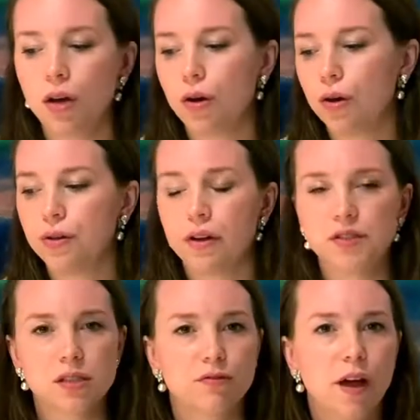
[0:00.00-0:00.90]
or you have
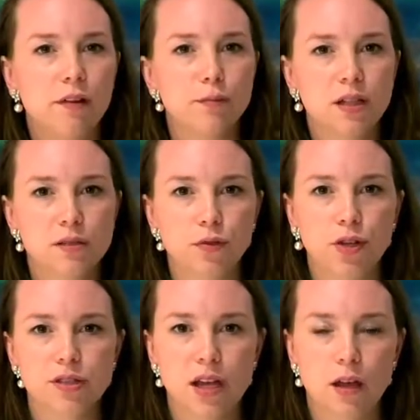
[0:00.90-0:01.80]
just 5 minutes for
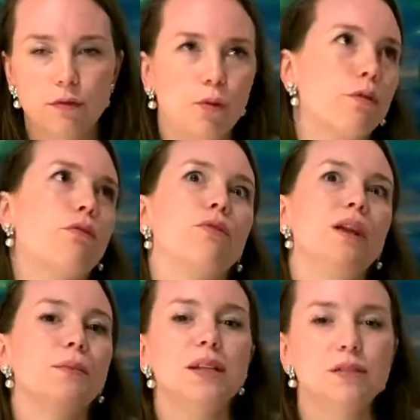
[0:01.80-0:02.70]
yourself or 3
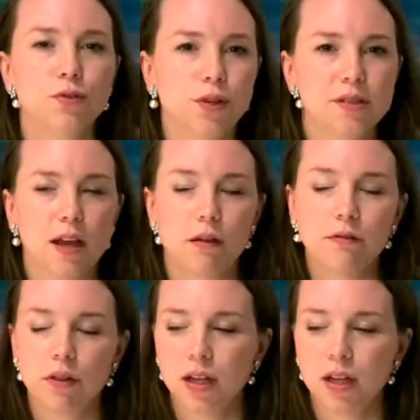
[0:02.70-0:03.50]
minutes for yourself,